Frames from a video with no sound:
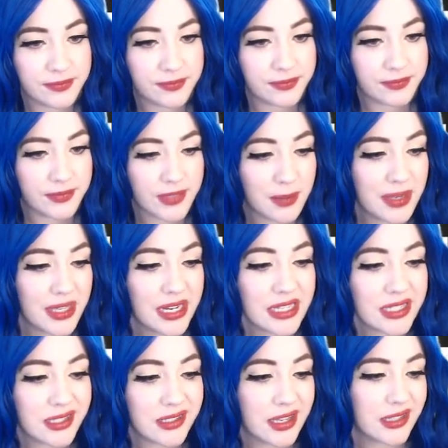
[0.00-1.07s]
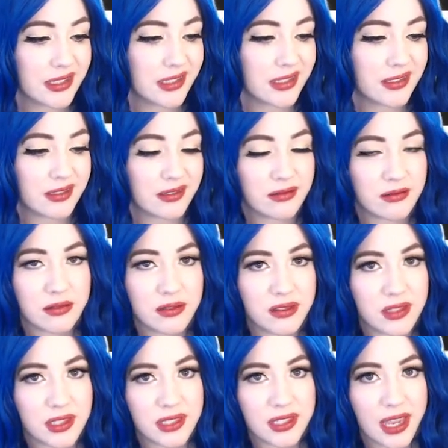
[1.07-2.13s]
I mean, it's the
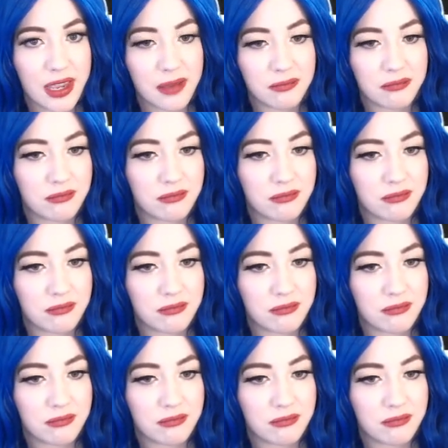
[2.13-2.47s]
same